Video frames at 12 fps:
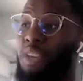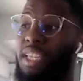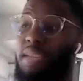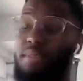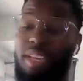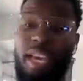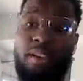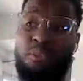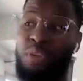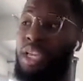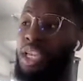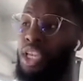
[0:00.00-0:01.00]
victims
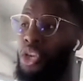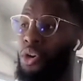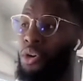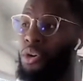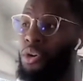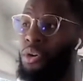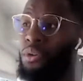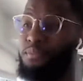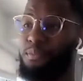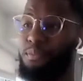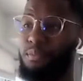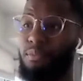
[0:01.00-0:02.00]
every year
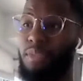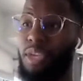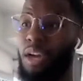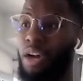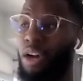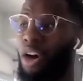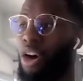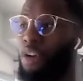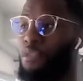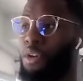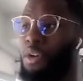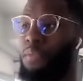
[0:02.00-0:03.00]
of
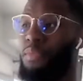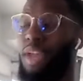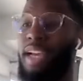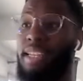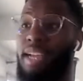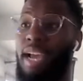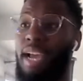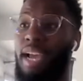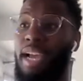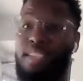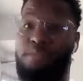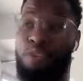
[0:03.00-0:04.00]

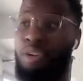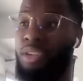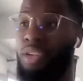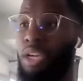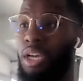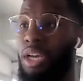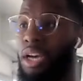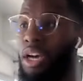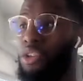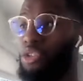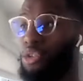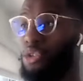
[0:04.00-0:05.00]
ID fraud.
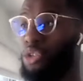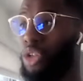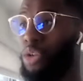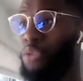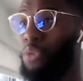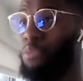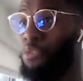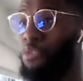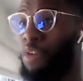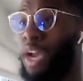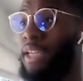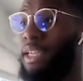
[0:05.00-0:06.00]
The solution that we
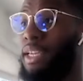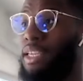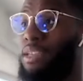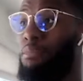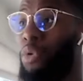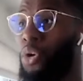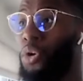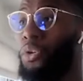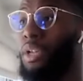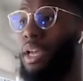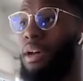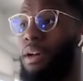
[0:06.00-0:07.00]
provide is a
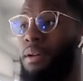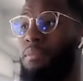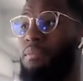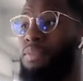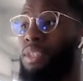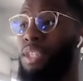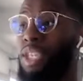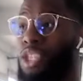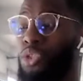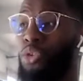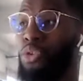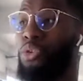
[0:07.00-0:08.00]
modern
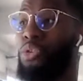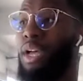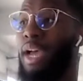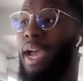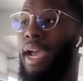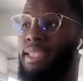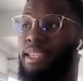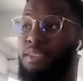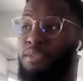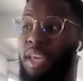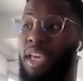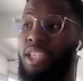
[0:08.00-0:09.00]
digital
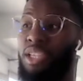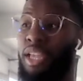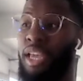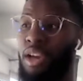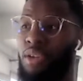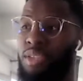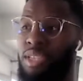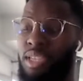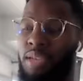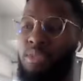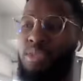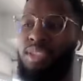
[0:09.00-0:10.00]
identification
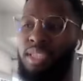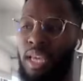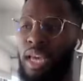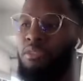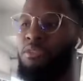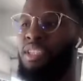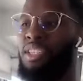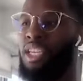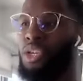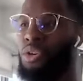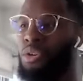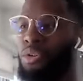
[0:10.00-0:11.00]
ecosystem. So it's safe, it's
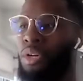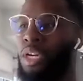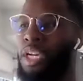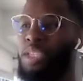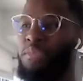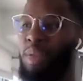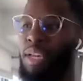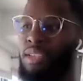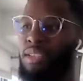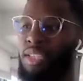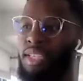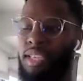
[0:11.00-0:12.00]
secure, it's
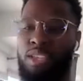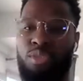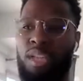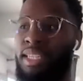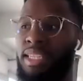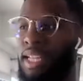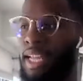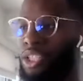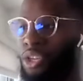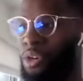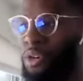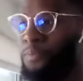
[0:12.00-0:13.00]
based on decentralized
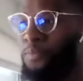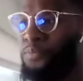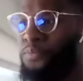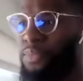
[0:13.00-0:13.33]
ledger.